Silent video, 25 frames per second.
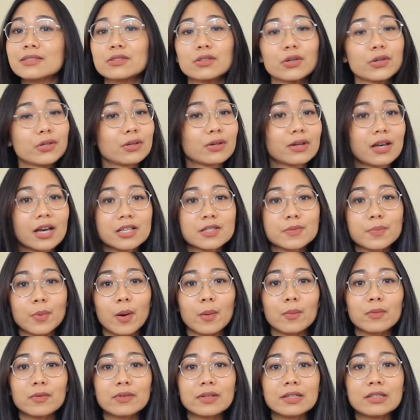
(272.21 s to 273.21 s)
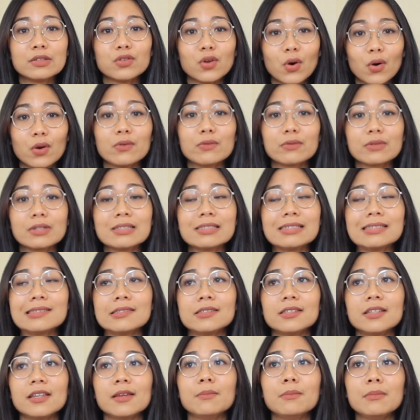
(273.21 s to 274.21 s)
you guys probably don't really
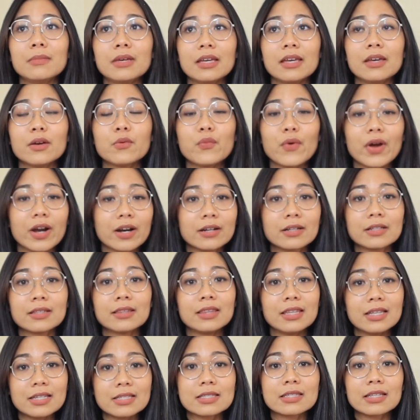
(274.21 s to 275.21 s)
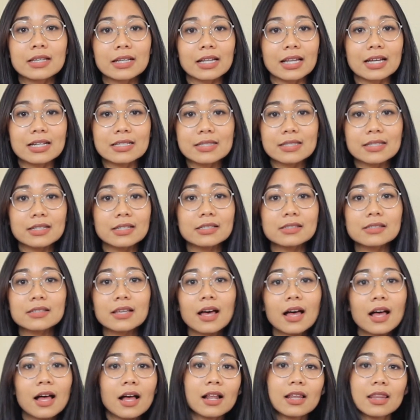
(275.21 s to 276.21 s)
see me wearing these glasses
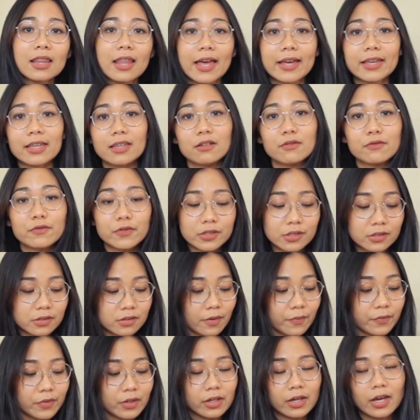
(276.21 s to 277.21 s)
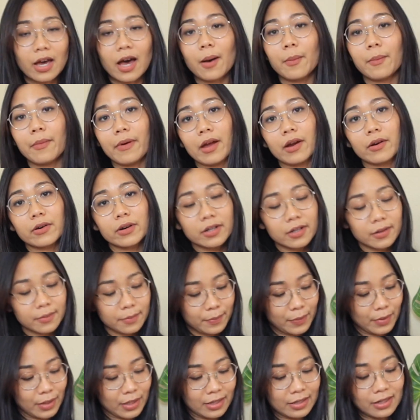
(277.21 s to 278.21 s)
like in front of the camera,
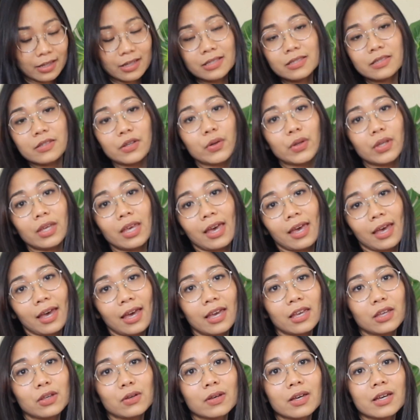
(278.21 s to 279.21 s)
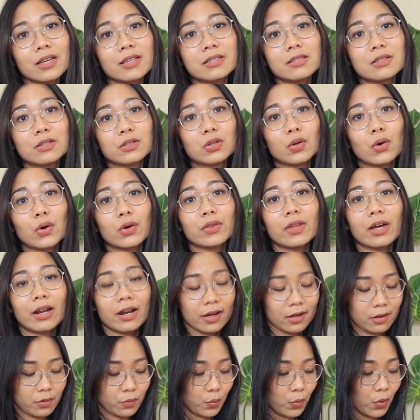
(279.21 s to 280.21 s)
but it's okay. You guys know that
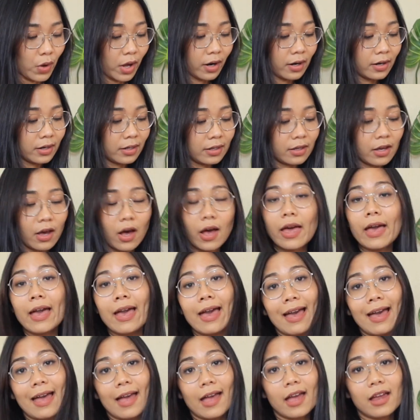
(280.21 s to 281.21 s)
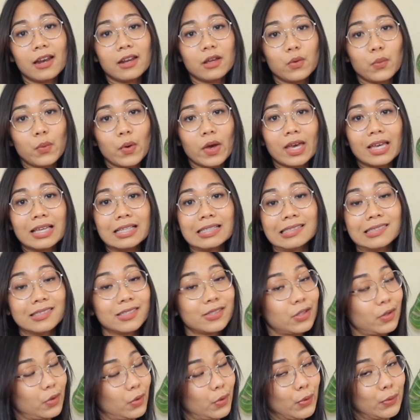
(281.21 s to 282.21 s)
I'm wearing anyways.
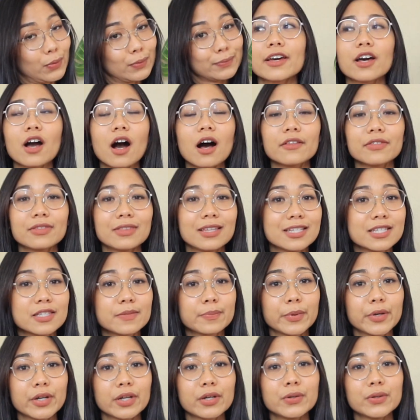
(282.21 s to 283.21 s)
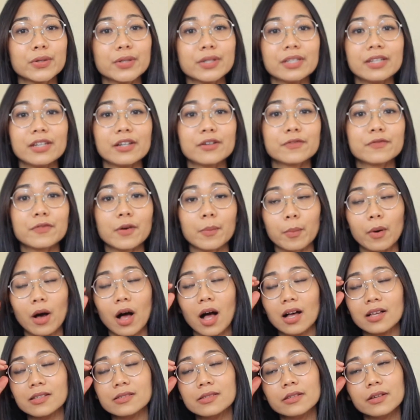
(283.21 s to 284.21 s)
So I got this pretty good deal from
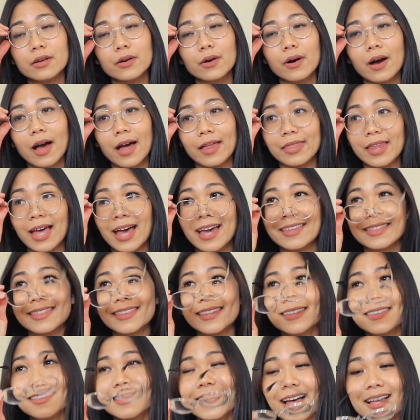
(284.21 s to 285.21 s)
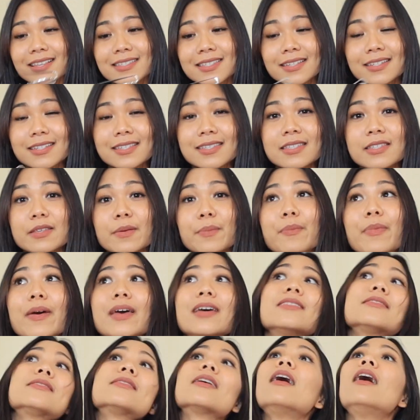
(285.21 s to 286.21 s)
Costco, and I think that is the
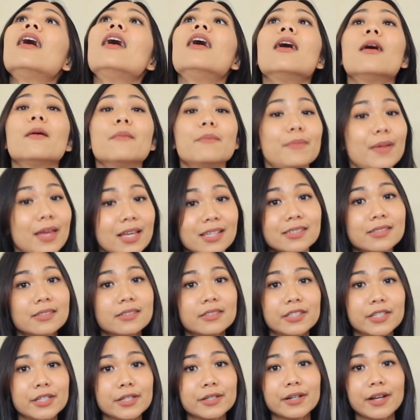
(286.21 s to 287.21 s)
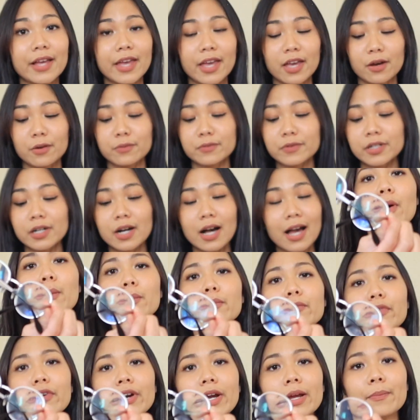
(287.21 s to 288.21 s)
best deal ever
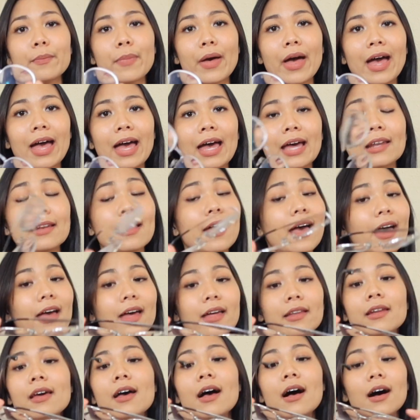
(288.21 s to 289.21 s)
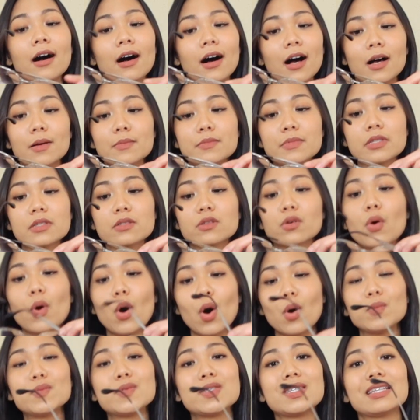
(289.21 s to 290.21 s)
from Ray-Ban. And I'm so
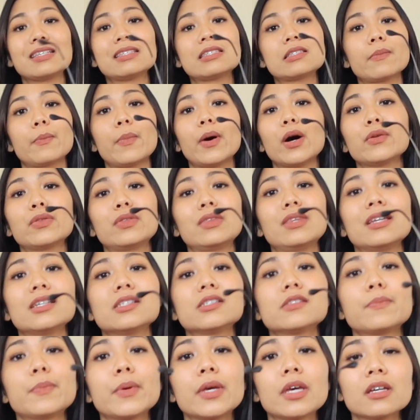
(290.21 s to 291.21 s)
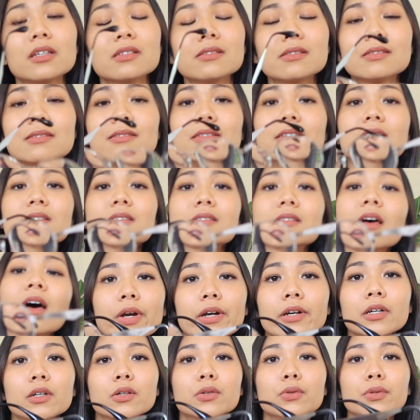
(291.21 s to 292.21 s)
obsessed about this because this
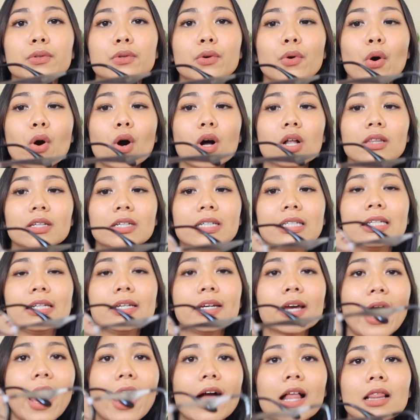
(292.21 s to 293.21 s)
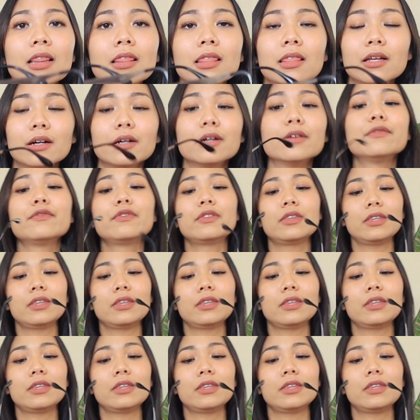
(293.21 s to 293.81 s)
very good quality. I love